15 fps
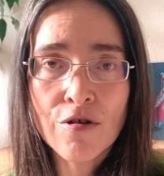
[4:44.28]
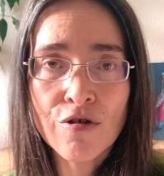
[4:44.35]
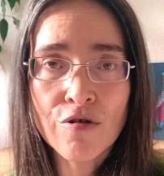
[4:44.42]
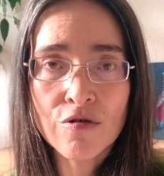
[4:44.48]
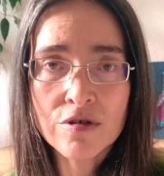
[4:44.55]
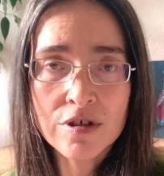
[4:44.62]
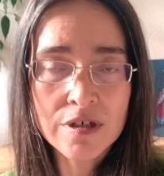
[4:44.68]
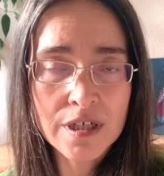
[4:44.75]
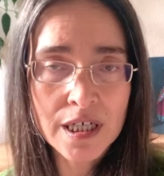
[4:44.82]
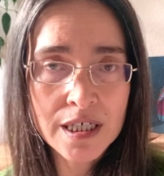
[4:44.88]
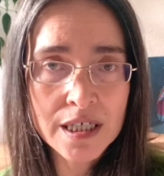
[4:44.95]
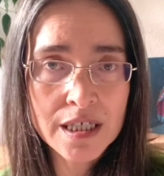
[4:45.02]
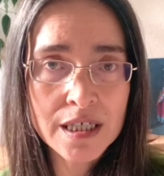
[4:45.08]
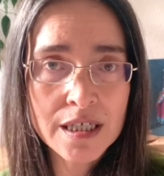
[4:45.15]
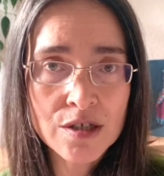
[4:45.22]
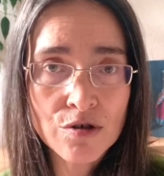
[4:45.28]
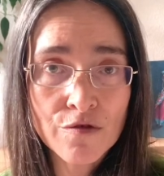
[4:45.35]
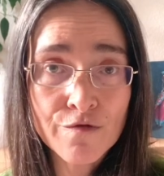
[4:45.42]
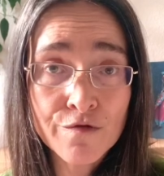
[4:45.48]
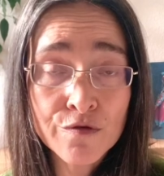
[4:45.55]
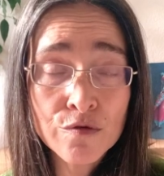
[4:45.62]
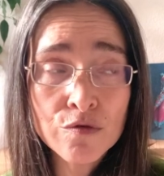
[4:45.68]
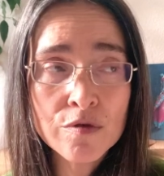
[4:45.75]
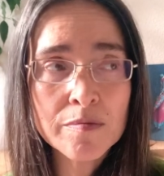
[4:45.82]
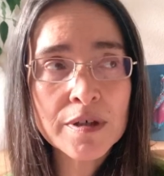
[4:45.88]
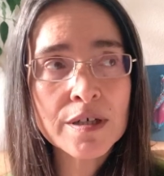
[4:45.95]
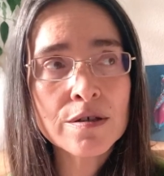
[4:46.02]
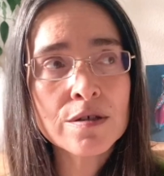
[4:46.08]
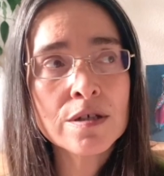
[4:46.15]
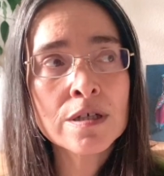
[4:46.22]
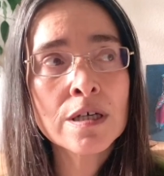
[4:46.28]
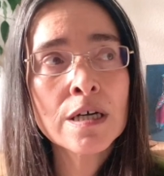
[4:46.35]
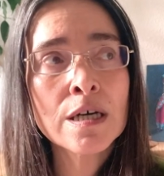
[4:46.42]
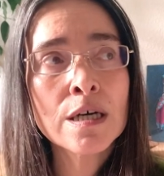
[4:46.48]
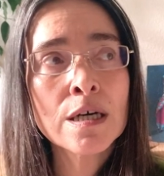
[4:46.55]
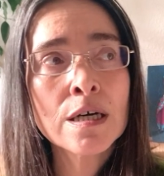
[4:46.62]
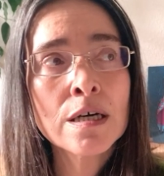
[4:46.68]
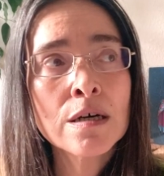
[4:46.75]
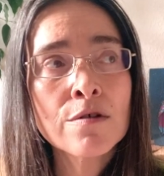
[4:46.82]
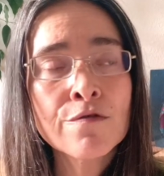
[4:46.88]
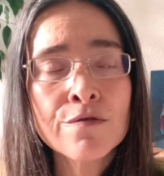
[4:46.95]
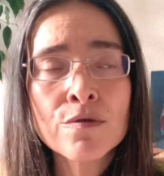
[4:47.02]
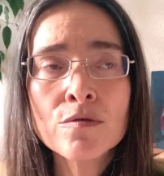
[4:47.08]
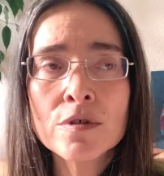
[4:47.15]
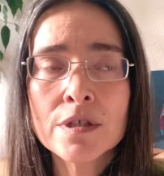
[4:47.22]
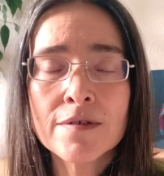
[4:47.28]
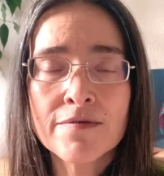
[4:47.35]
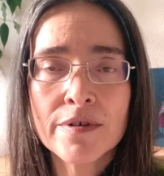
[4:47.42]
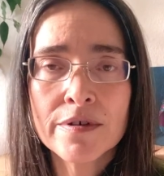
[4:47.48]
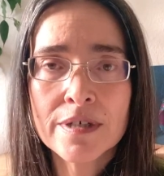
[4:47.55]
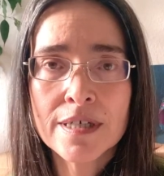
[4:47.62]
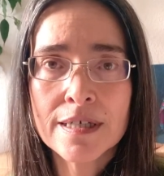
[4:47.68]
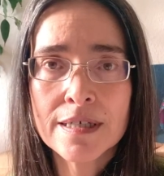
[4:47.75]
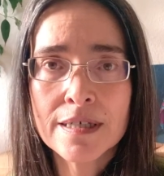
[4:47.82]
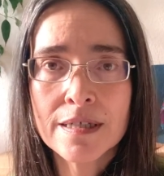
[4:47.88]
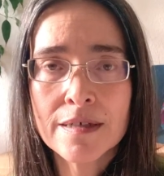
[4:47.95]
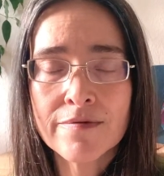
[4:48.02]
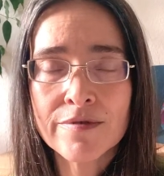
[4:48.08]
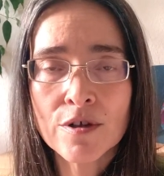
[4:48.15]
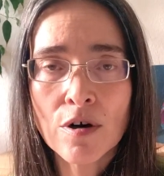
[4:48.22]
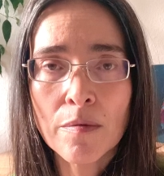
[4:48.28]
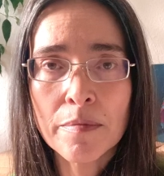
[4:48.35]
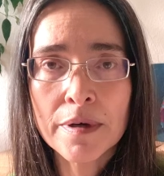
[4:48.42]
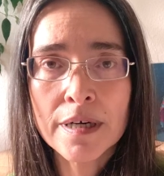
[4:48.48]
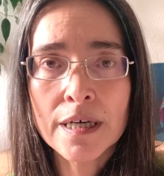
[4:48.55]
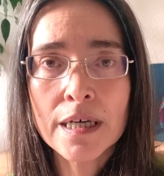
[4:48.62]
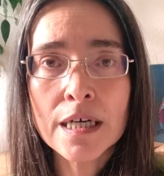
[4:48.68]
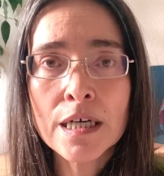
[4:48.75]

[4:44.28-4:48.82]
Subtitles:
thoughts and ideas on food, because food is a very sensitive topic.